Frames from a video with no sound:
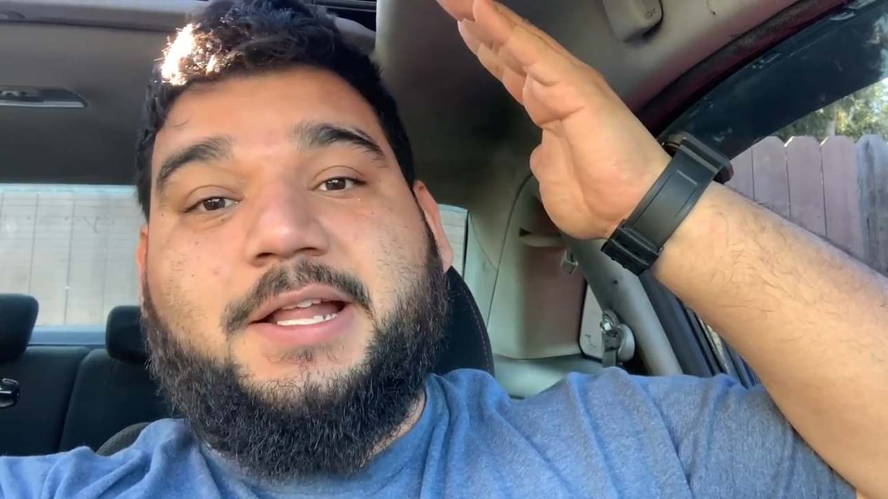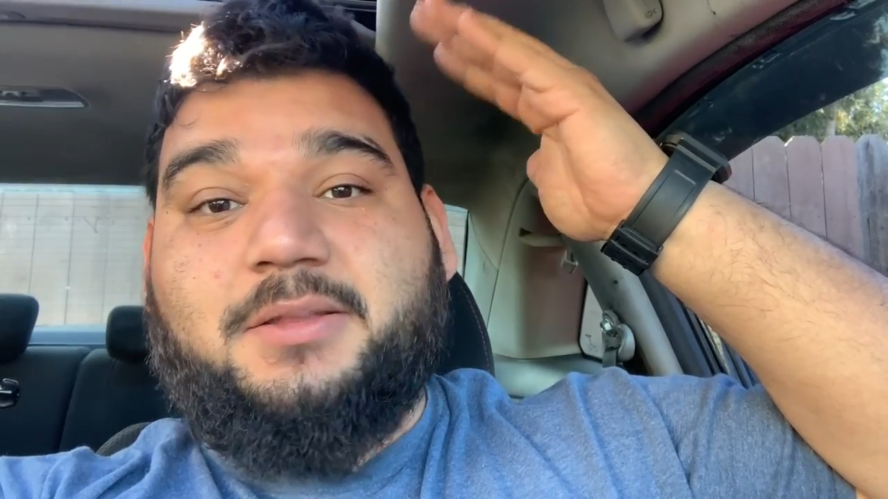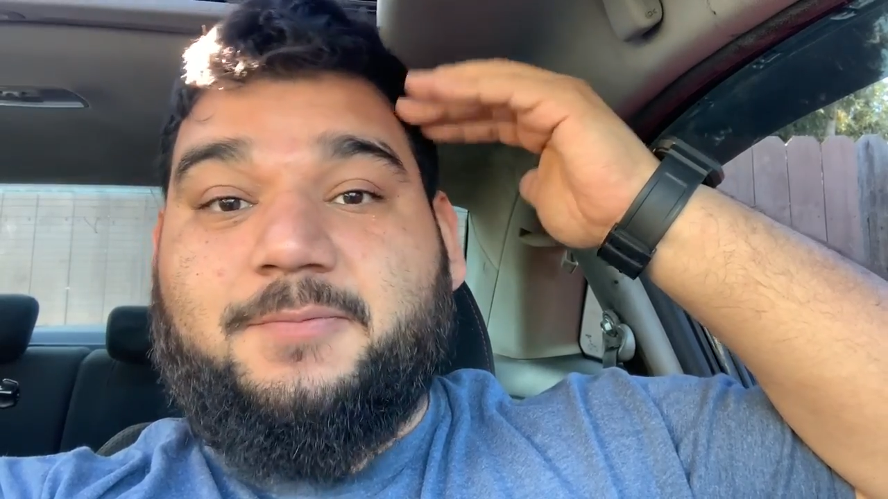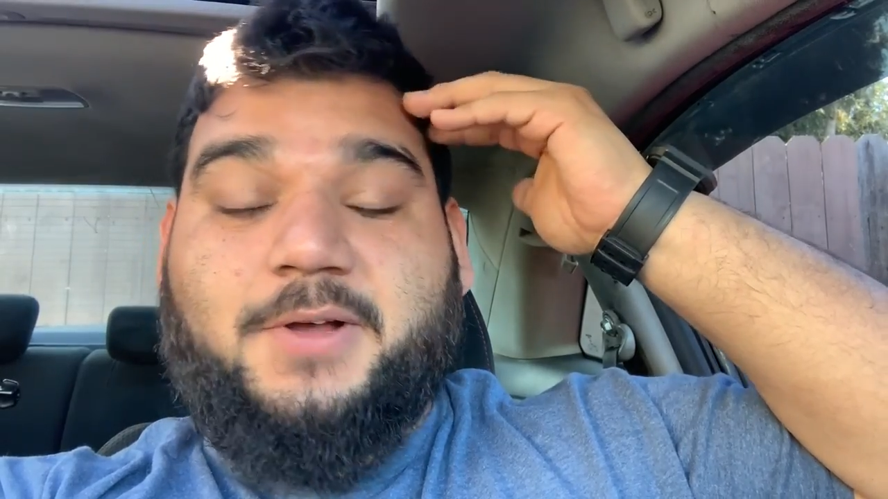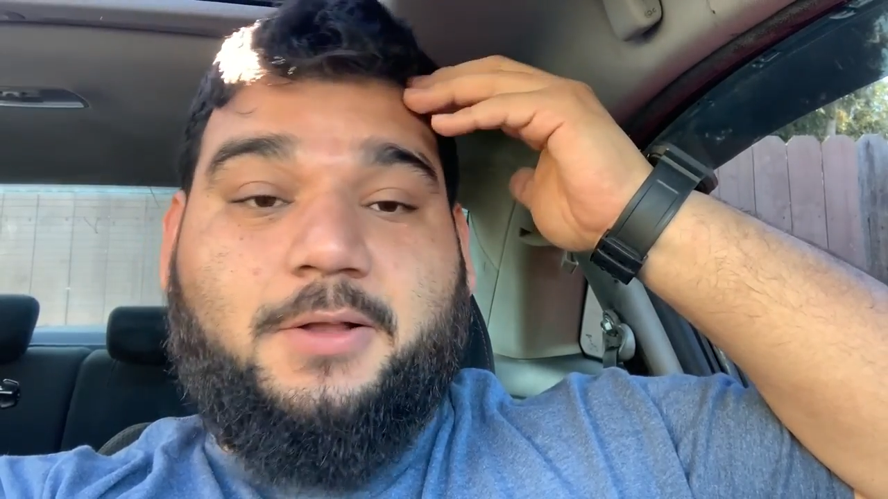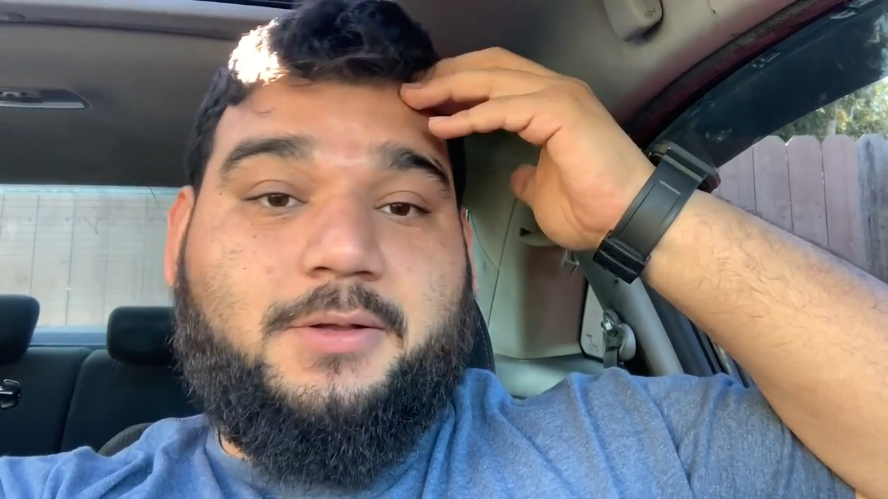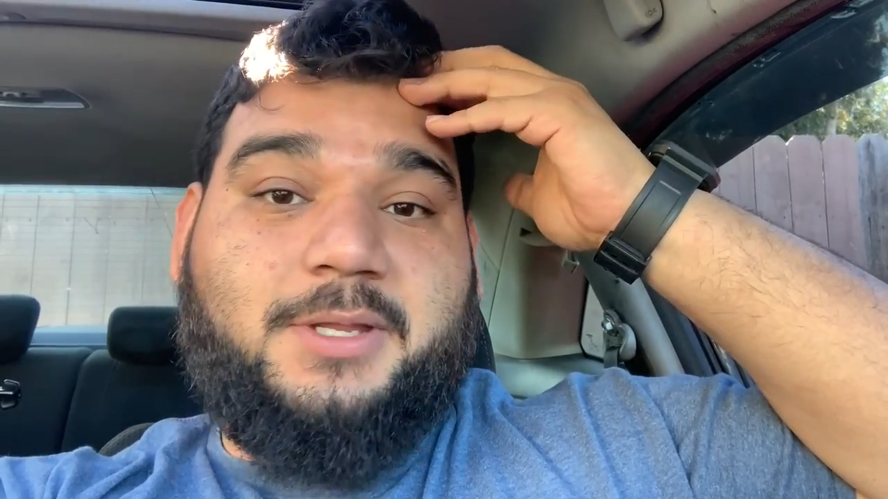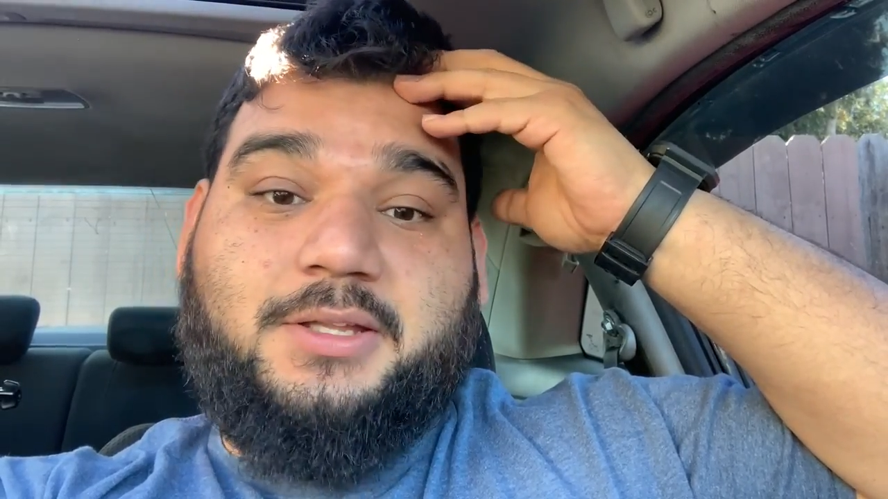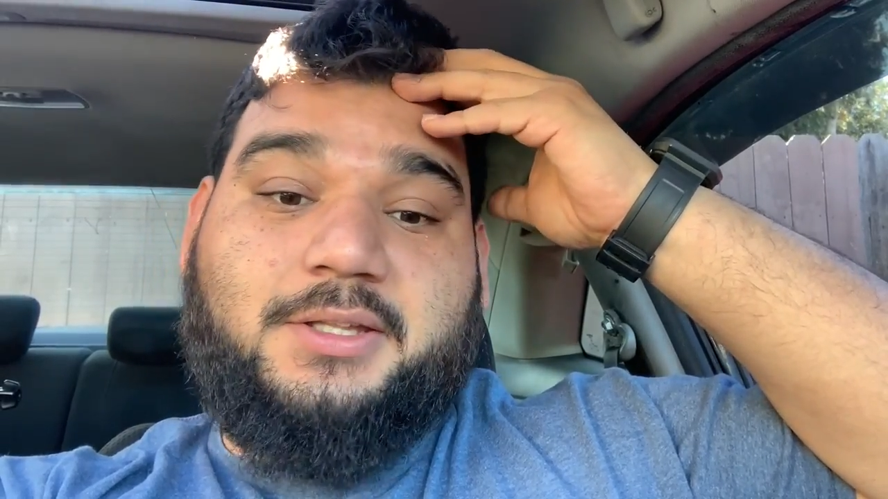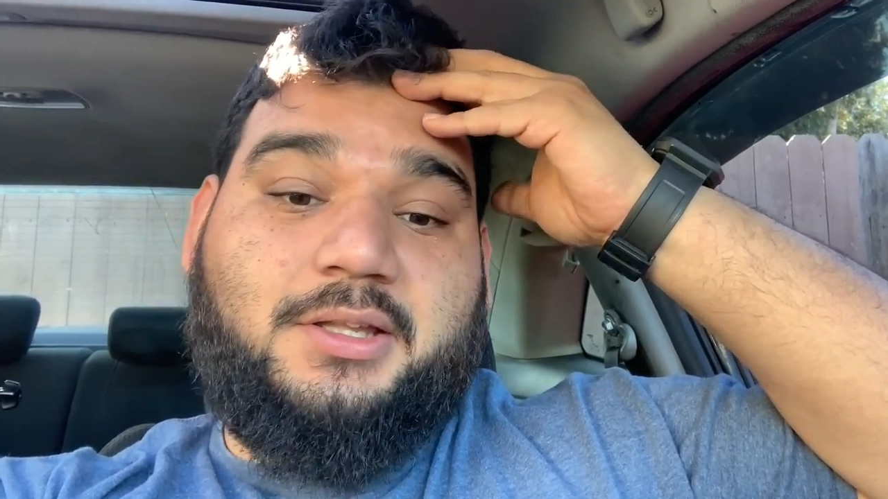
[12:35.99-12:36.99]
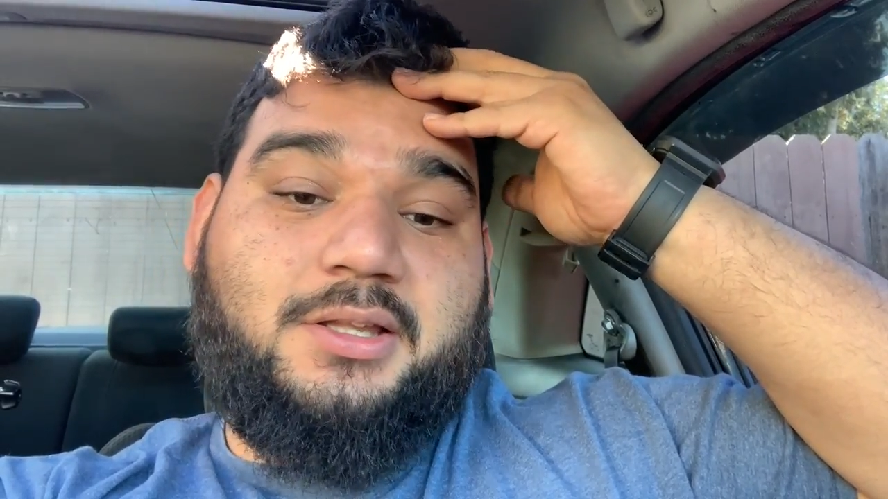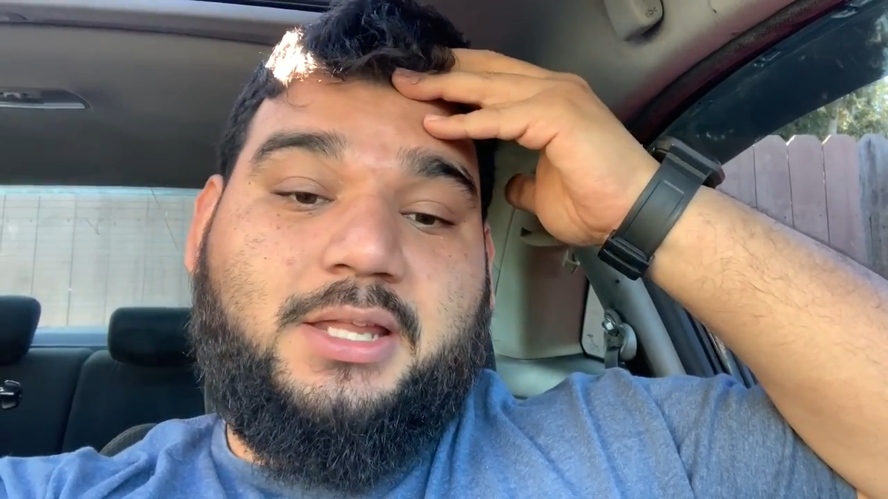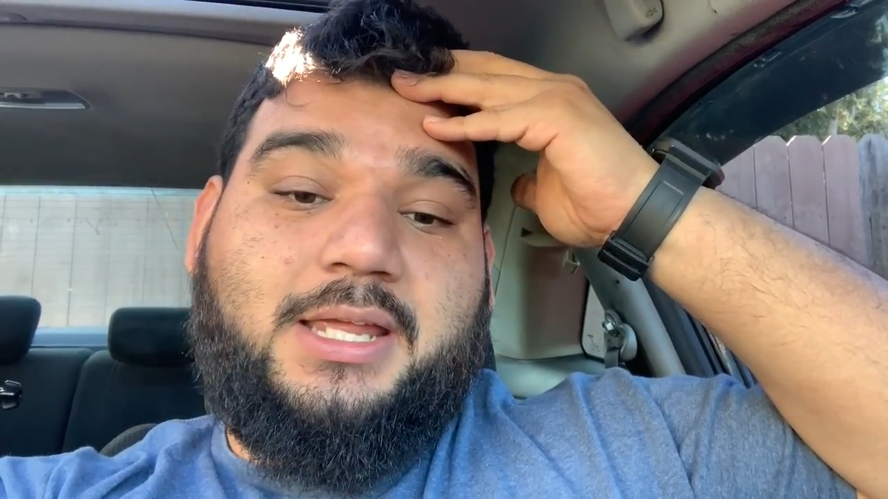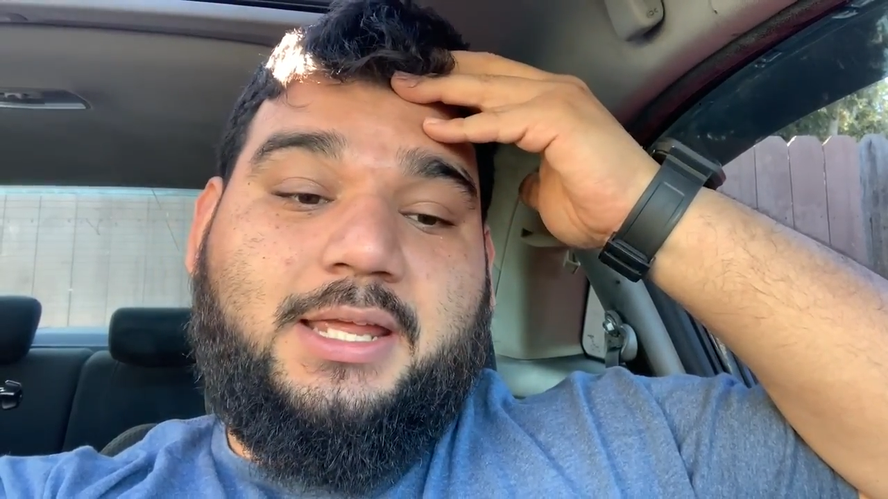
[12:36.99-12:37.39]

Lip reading: that's been following me on this.